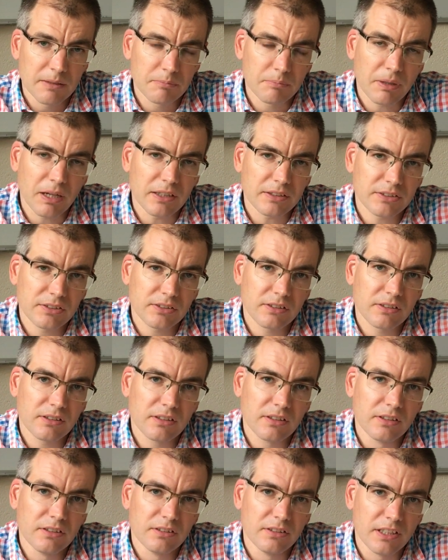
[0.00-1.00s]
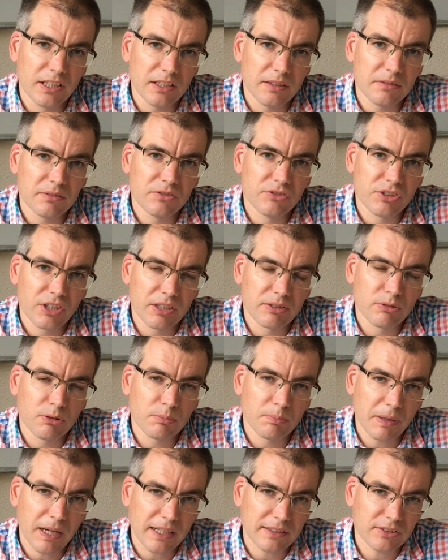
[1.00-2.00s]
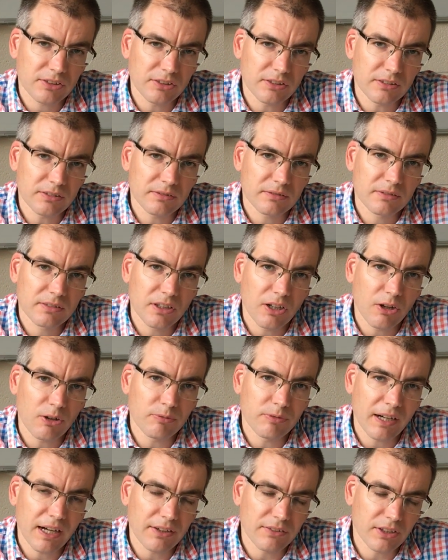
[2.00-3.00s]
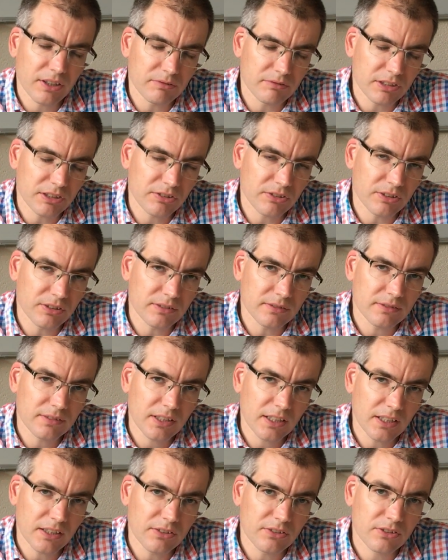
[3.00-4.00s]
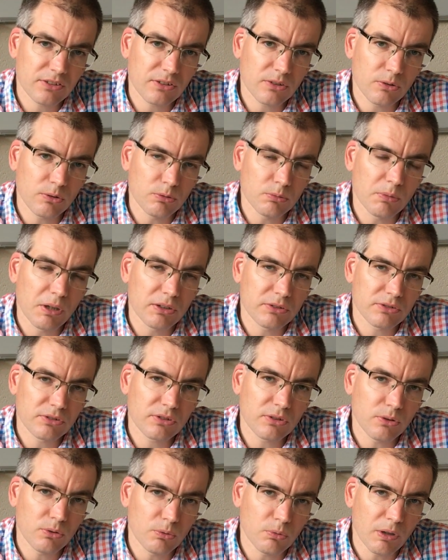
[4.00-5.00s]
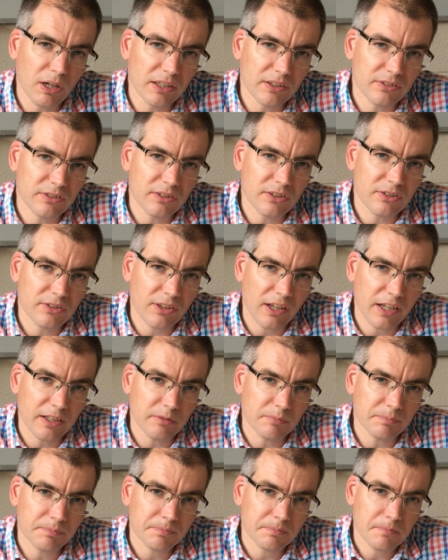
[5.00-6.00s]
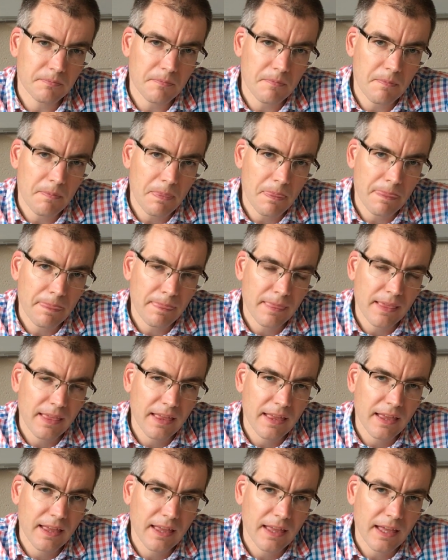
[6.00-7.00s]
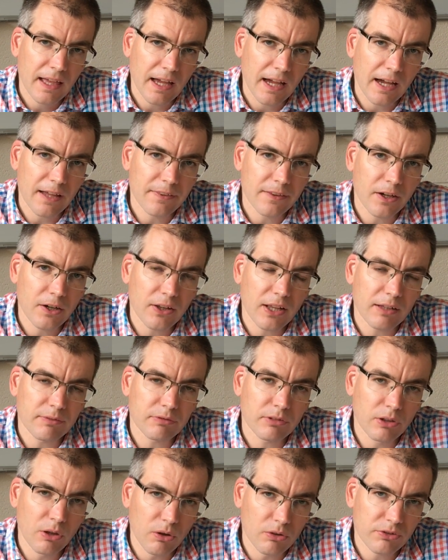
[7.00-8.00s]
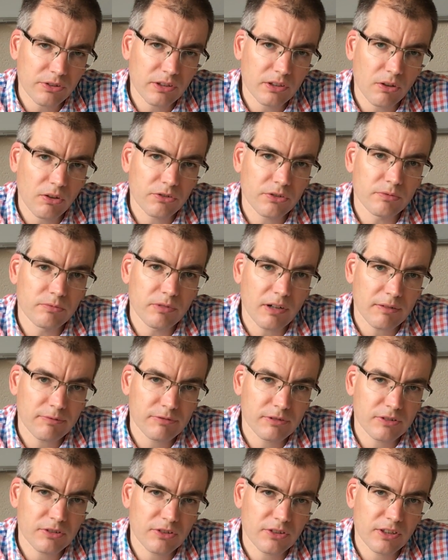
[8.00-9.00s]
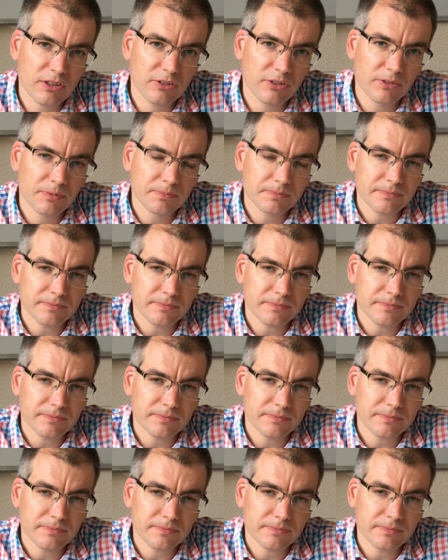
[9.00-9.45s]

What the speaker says: but the general pattern of how they're written is almost always the same. And they'll have lots and lots of references